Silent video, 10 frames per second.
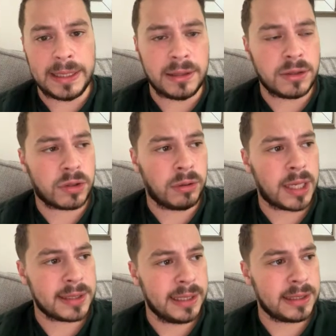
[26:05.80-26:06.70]
he didn't score
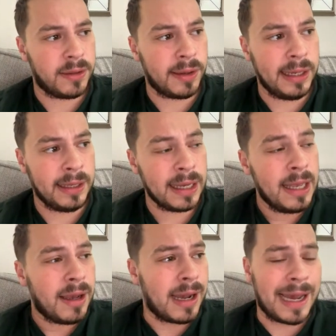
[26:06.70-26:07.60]
last season in the league.
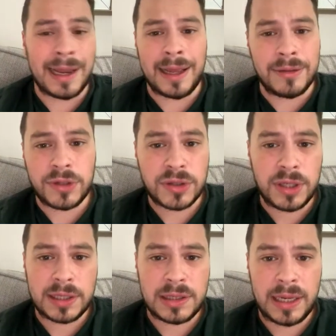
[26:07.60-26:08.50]
Alan
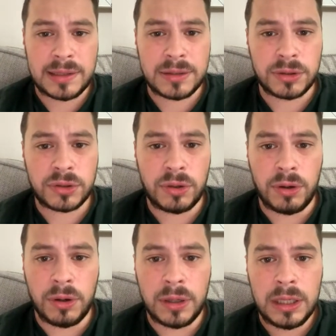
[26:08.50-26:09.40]
doesn't assist or
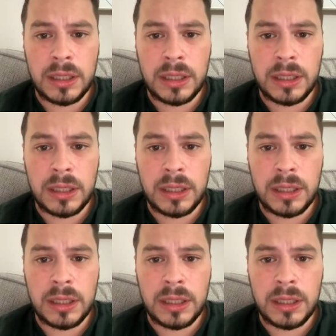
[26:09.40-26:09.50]
score.